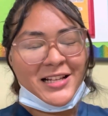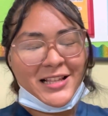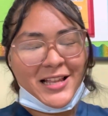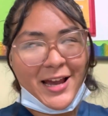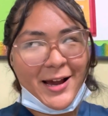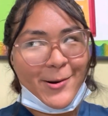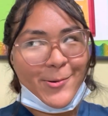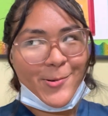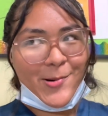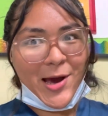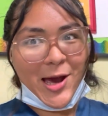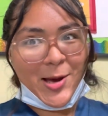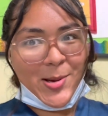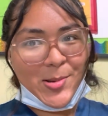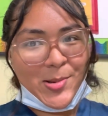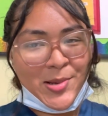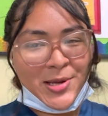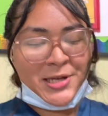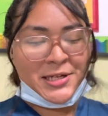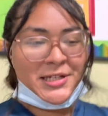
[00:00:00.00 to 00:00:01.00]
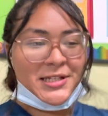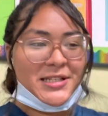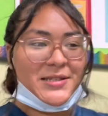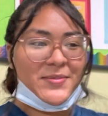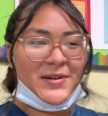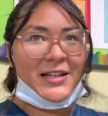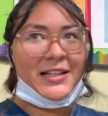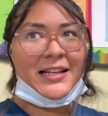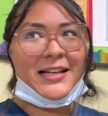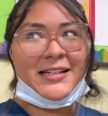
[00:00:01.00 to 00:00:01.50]
Like, wow, it's
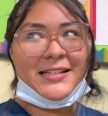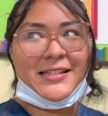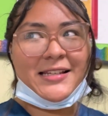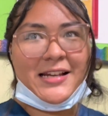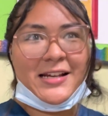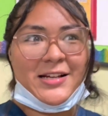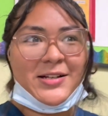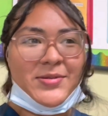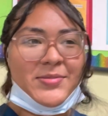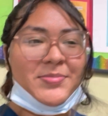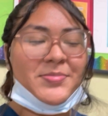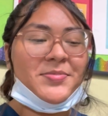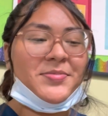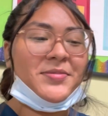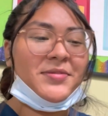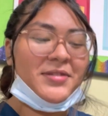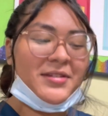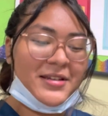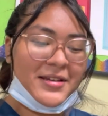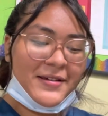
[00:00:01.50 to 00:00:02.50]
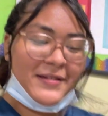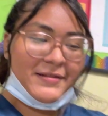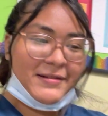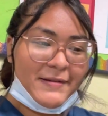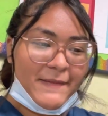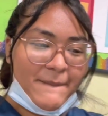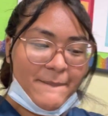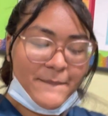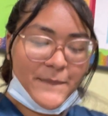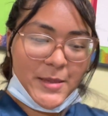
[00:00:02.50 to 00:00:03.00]
my last day.
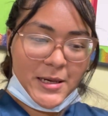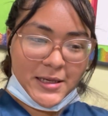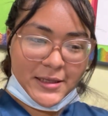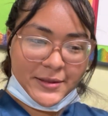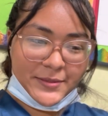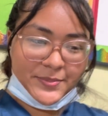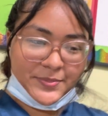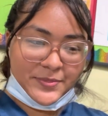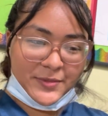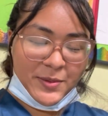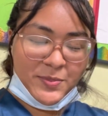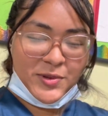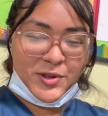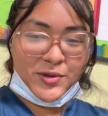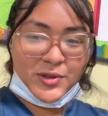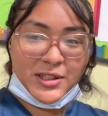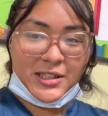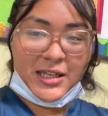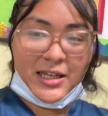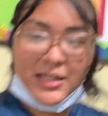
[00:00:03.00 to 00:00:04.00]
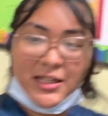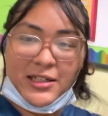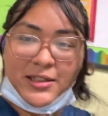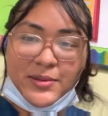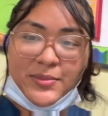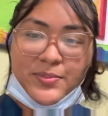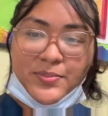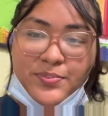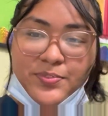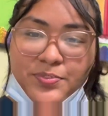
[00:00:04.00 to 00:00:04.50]
But I'm so
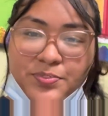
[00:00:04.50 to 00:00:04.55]
excited.